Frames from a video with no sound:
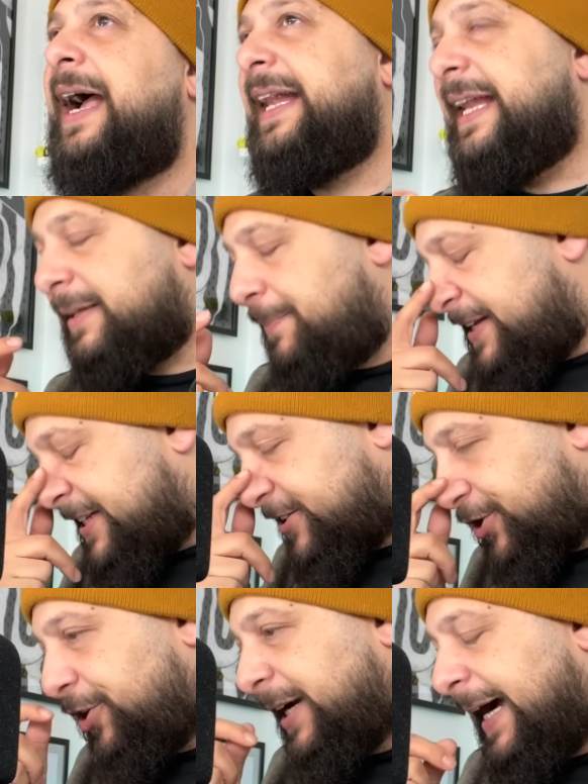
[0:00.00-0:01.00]
And at
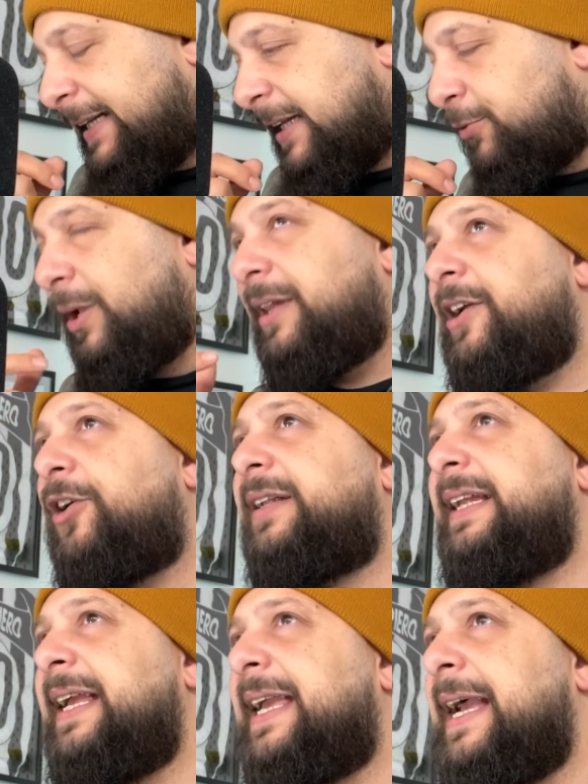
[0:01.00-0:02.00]
Manchester United, well, they
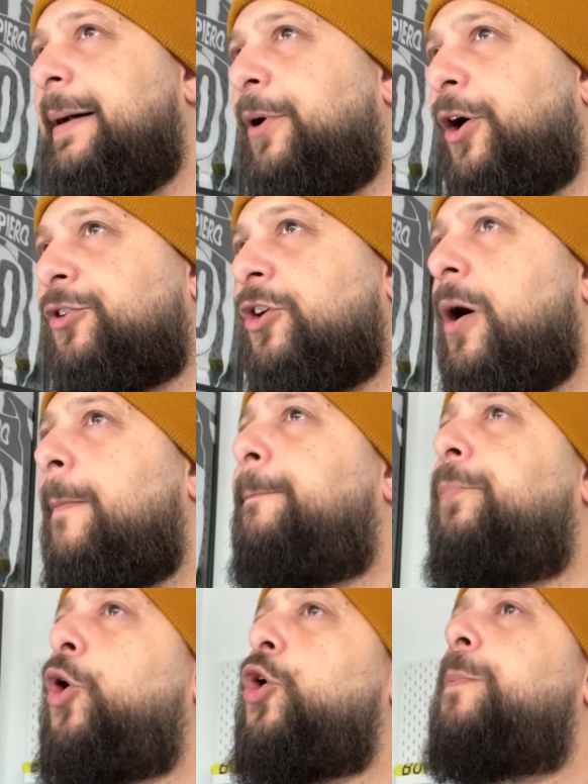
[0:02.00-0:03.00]
are thinking about
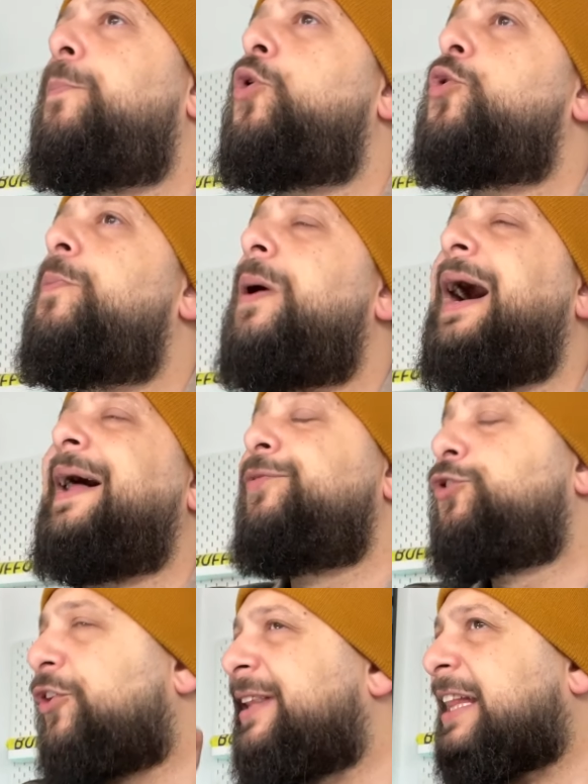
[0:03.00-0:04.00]
Paul Pogba.
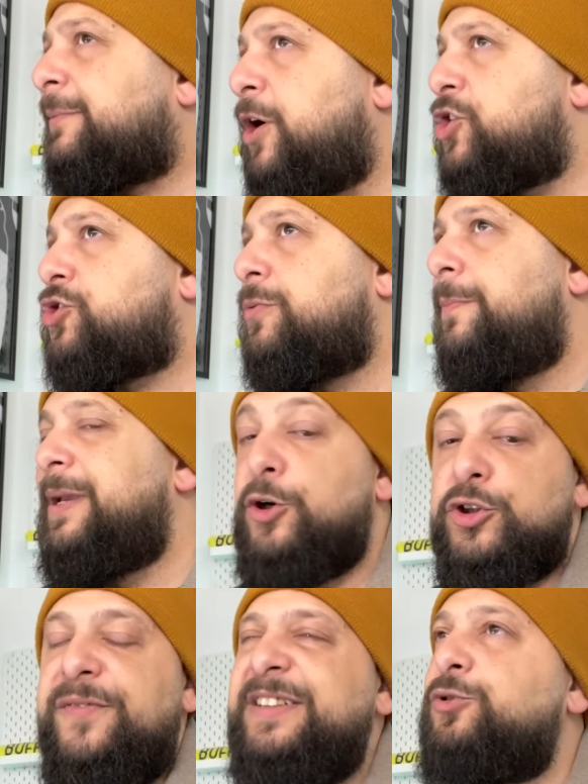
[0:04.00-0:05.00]
Not that much
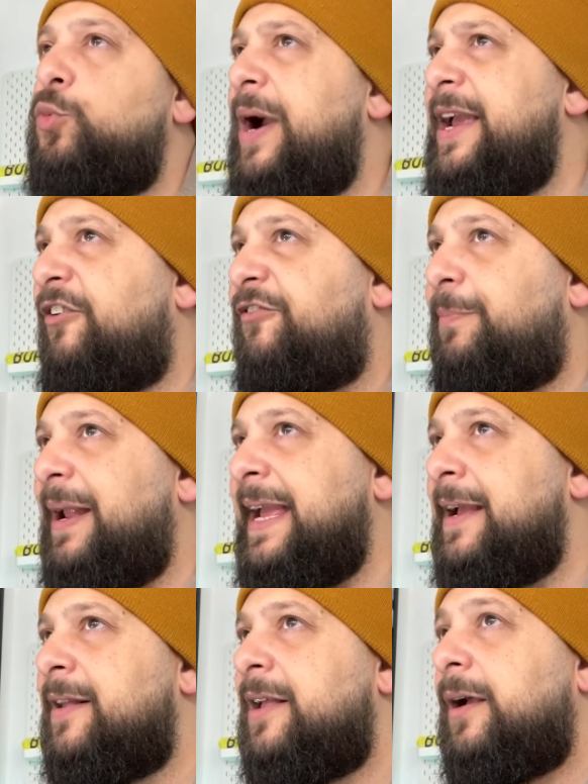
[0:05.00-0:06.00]
because of his way of
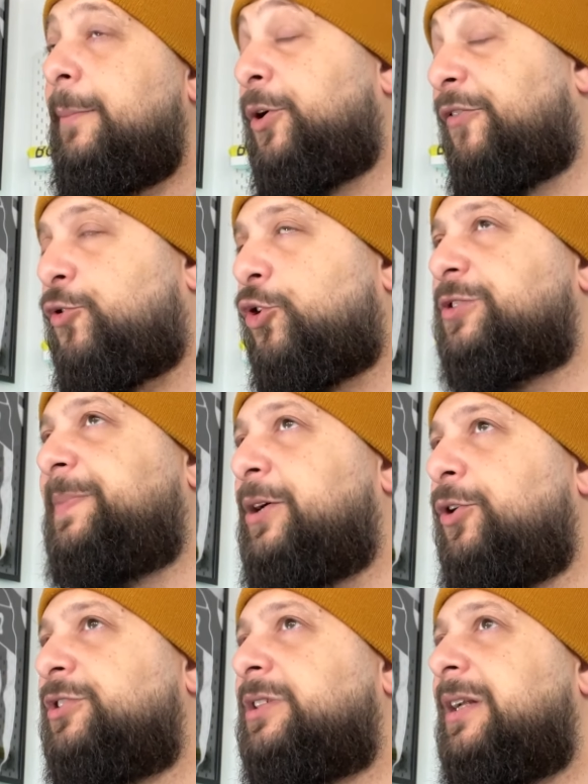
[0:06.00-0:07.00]
playing, but of course
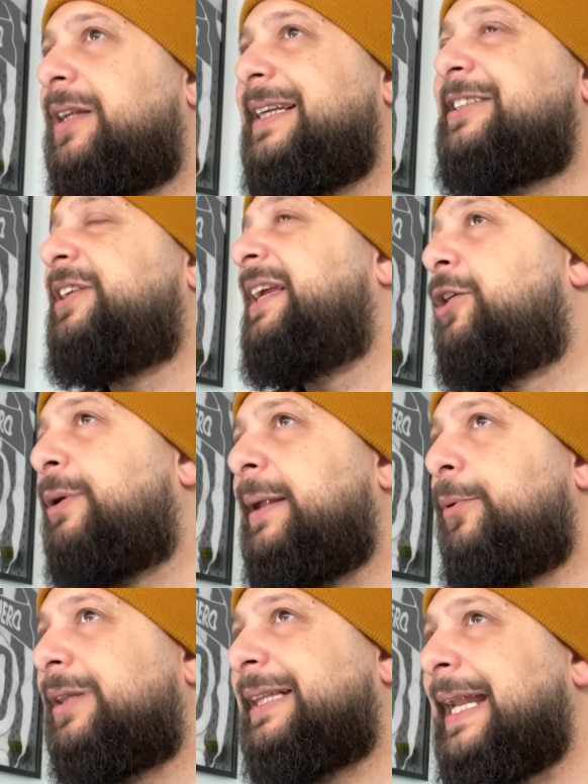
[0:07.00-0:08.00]
because it's an
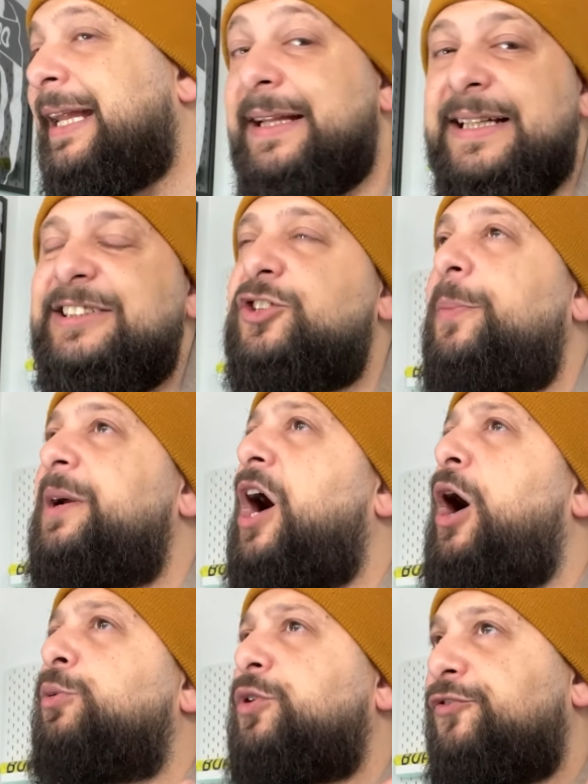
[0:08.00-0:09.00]
incredible talent that is coming
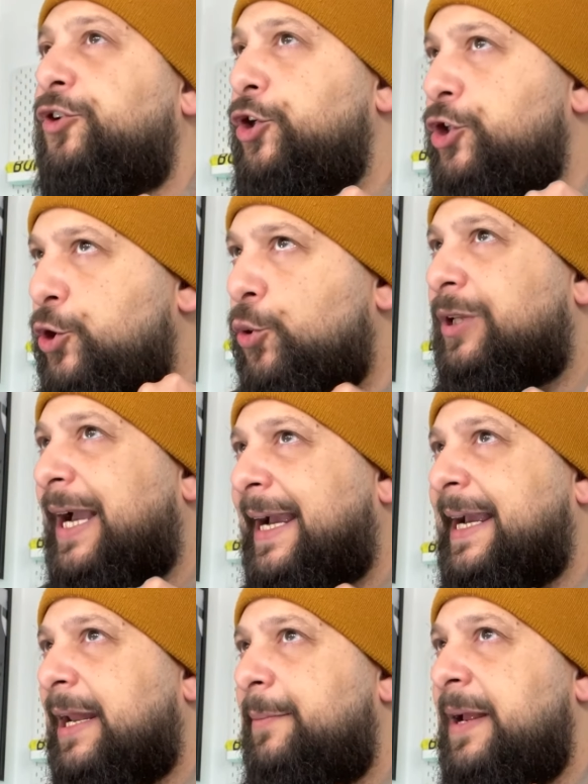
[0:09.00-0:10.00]
out of the youth
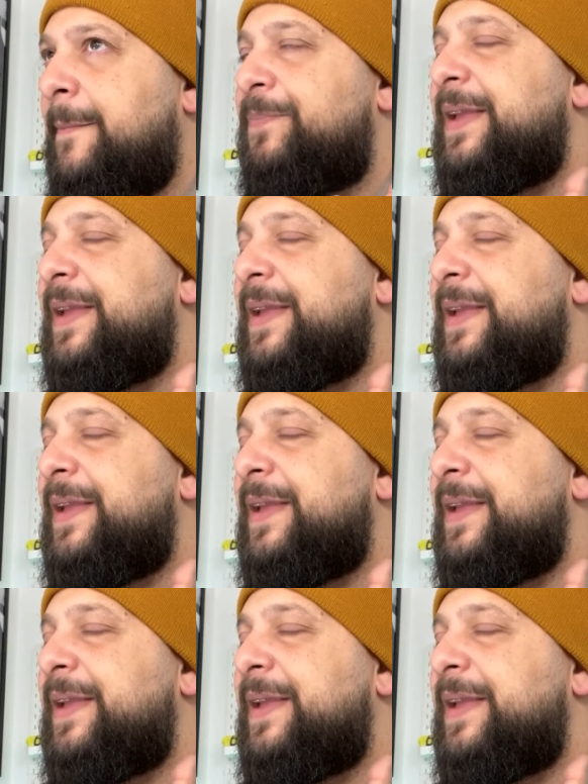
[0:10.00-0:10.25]
academy.